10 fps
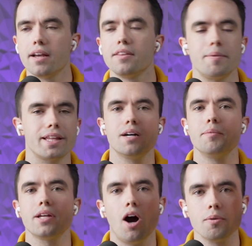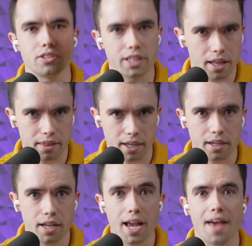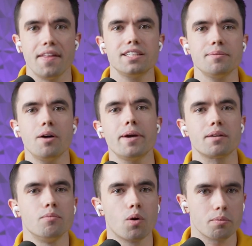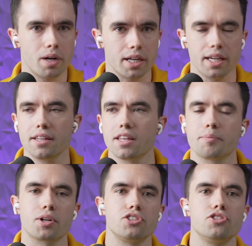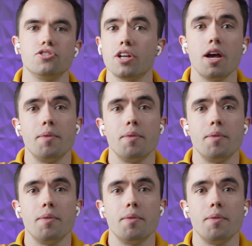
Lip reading: They make the company almost nothing, and they somehow make more money than the person who's